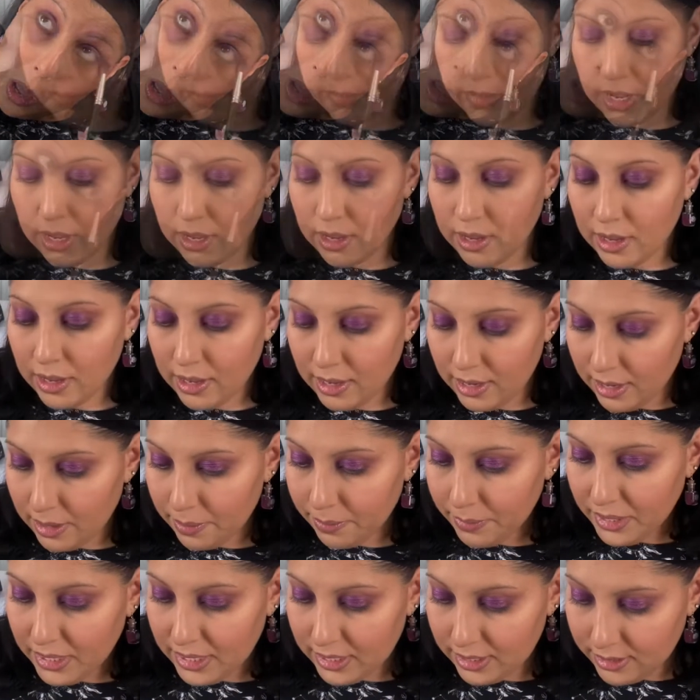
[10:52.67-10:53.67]
And I'm
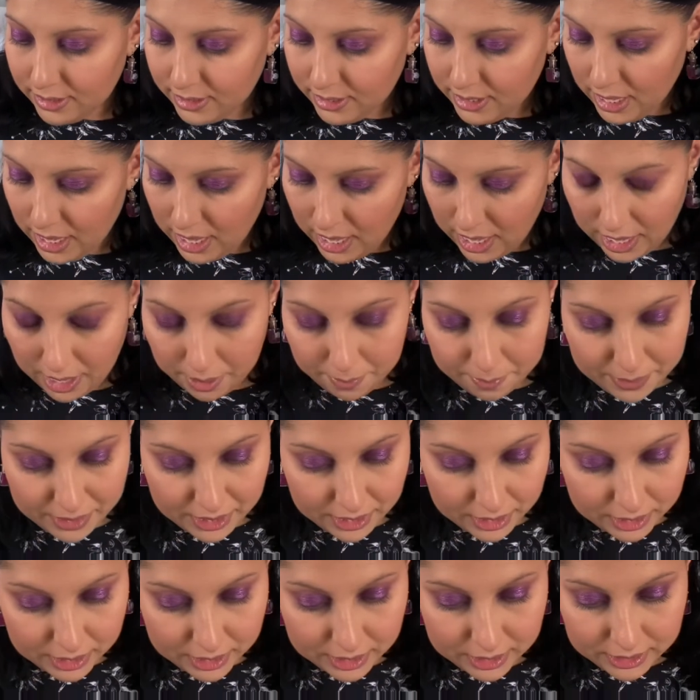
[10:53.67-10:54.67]
gonna take my
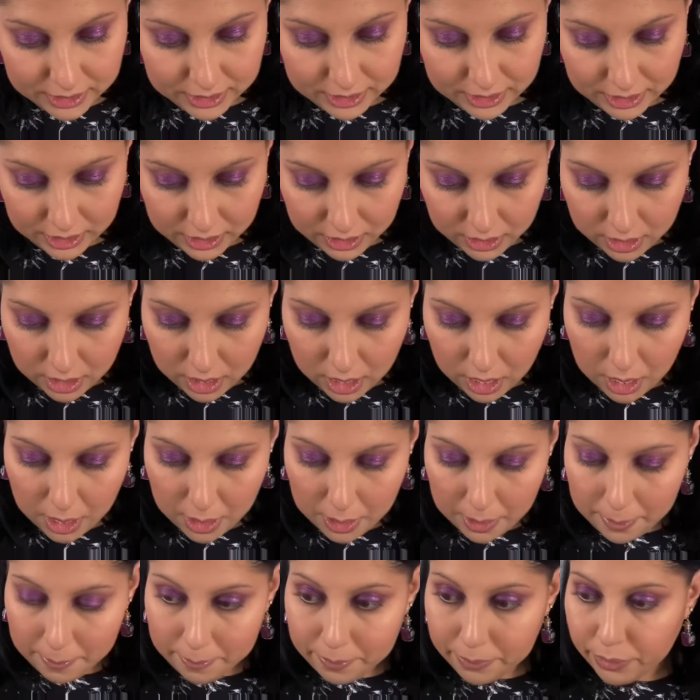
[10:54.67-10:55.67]
clean
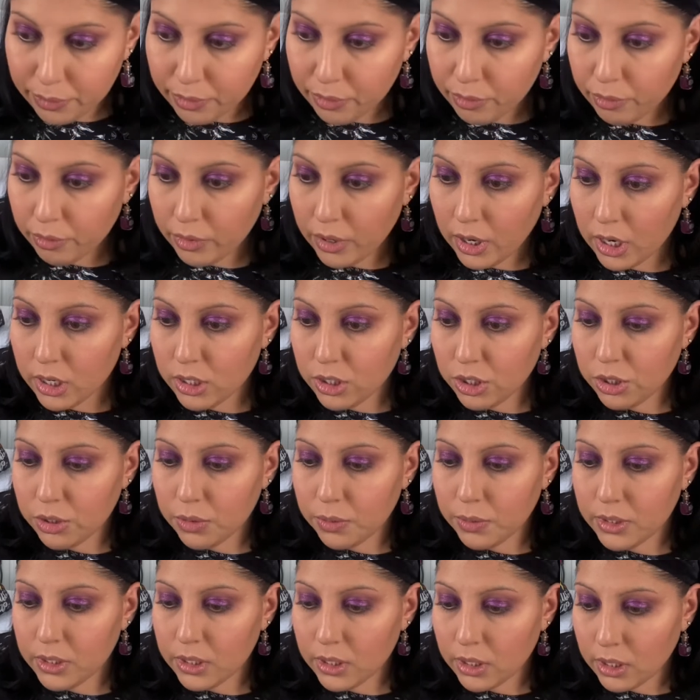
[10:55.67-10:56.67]
brush.
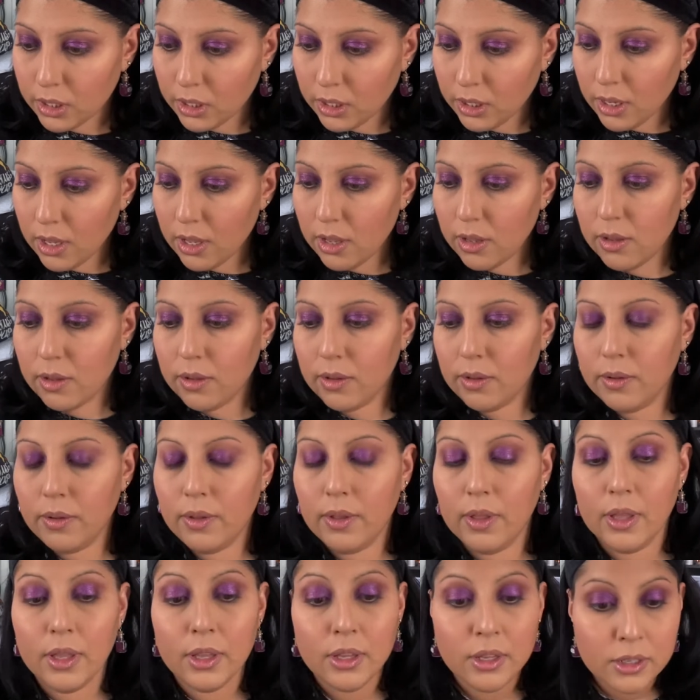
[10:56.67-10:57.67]
Where did it go?
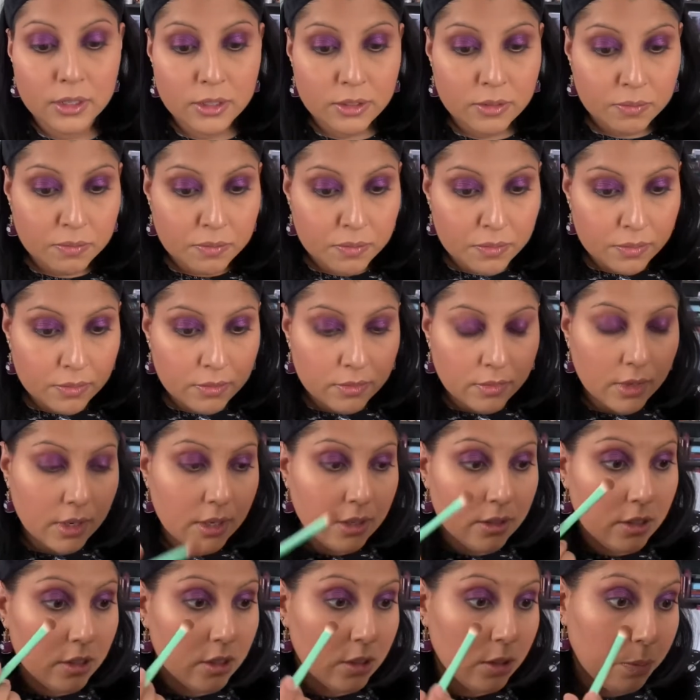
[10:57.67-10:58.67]

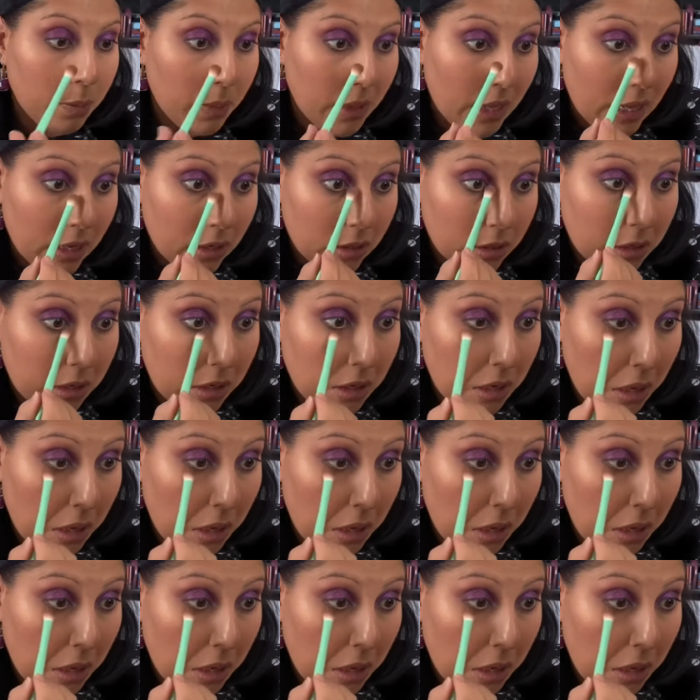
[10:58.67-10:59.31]
Let's just blend.